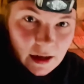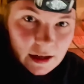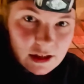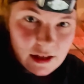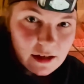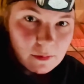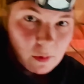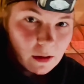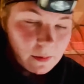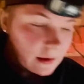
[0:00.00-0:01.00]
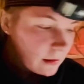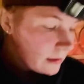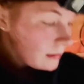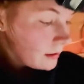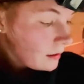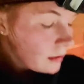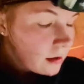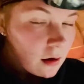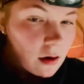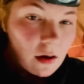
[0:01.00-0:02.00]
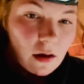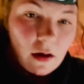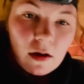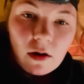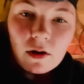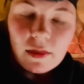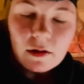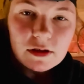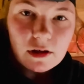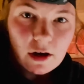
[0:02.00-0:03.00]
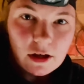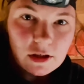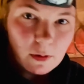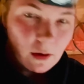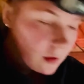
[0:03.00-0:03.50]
just had to pull a piglet. Oh, that was the hardest pull.